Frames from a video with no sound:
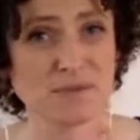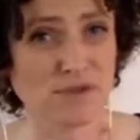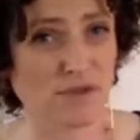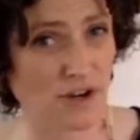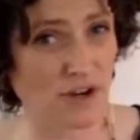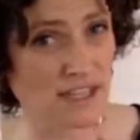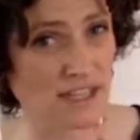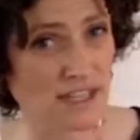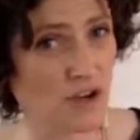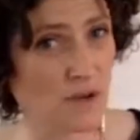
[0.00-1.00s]
improve our
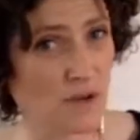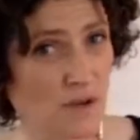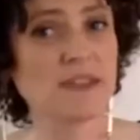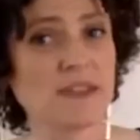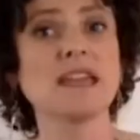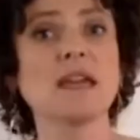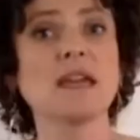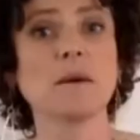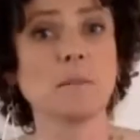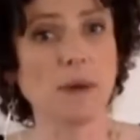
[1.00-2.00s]
cholesterol.
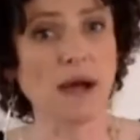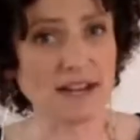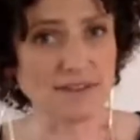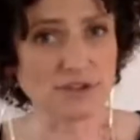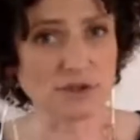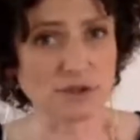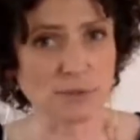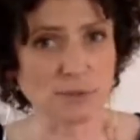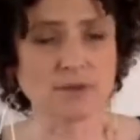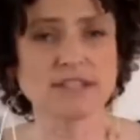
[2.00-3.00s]
I'm going to have to do a
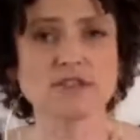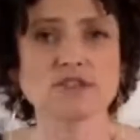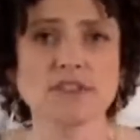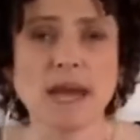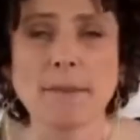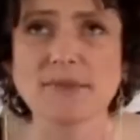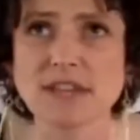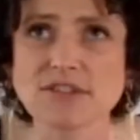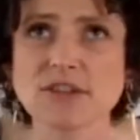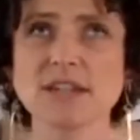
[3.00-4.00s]
little more research on that,
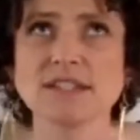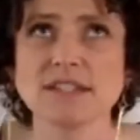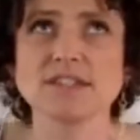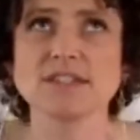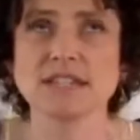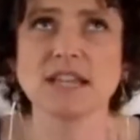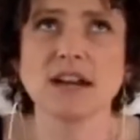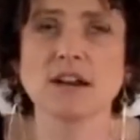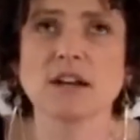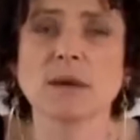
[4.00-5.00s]
but I did see that
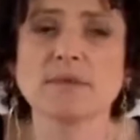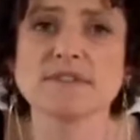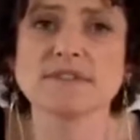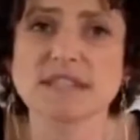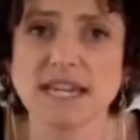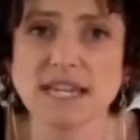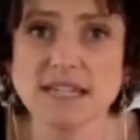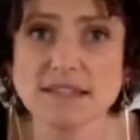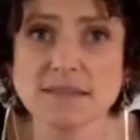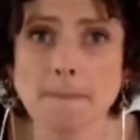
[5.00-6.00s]
on a couple of
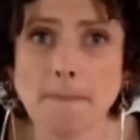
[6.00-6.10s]
sites.